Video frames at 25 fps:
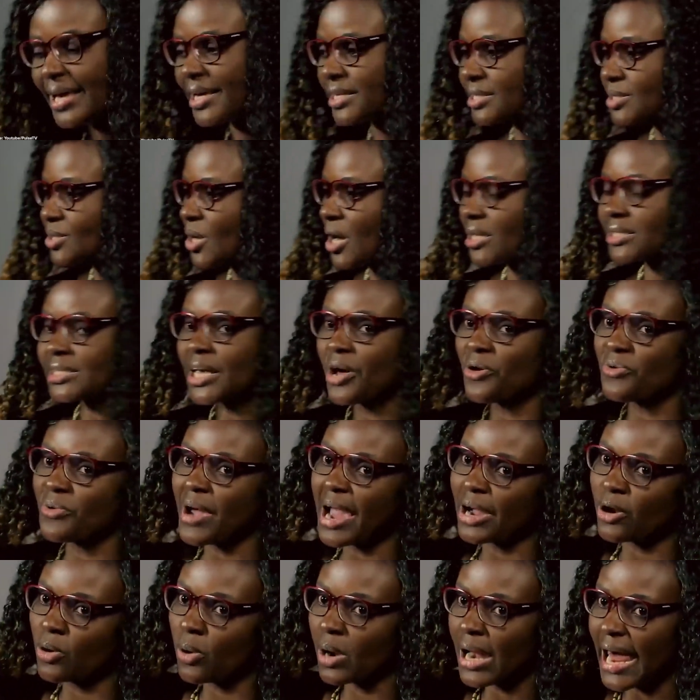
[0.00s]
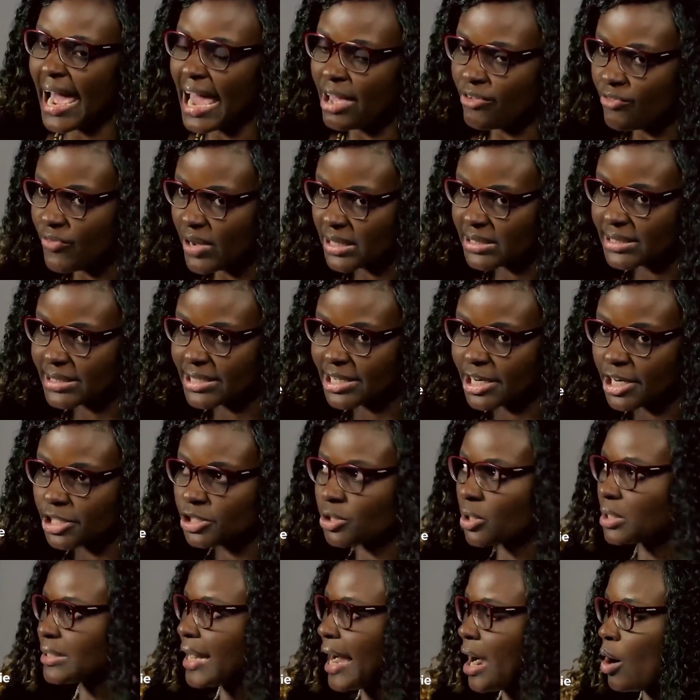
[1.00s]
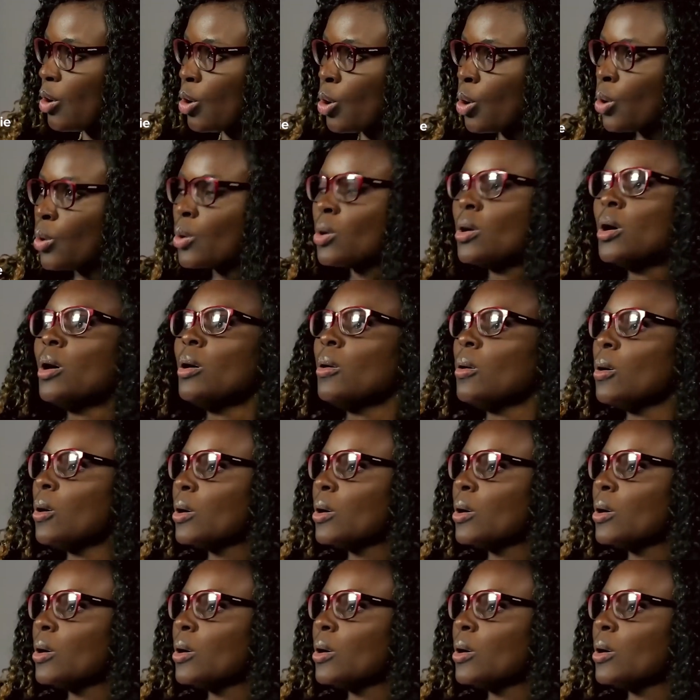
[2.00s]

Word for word: It's not a regular investigation that, oh,